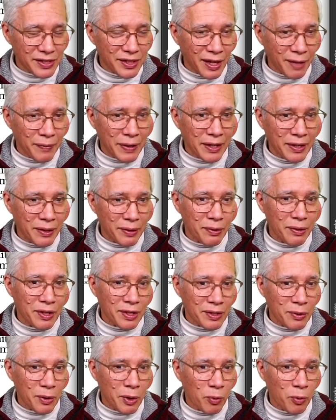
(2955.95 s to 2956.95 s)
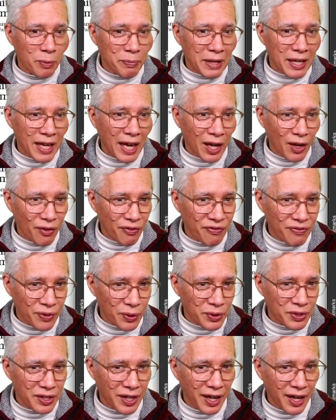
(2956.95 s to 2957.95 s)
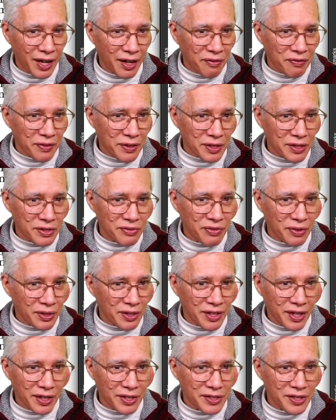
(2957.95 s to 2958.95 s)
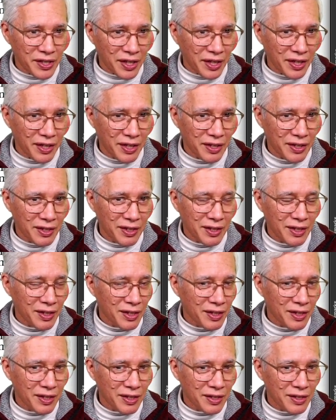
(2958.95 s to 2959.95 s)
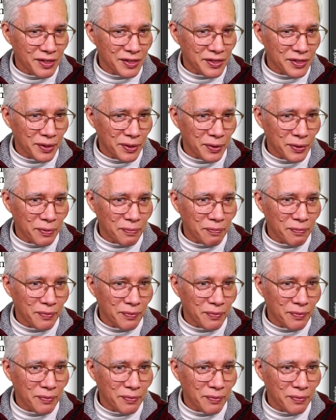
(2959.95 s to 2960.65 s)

I mean, it will be helpful to have this for testing. So,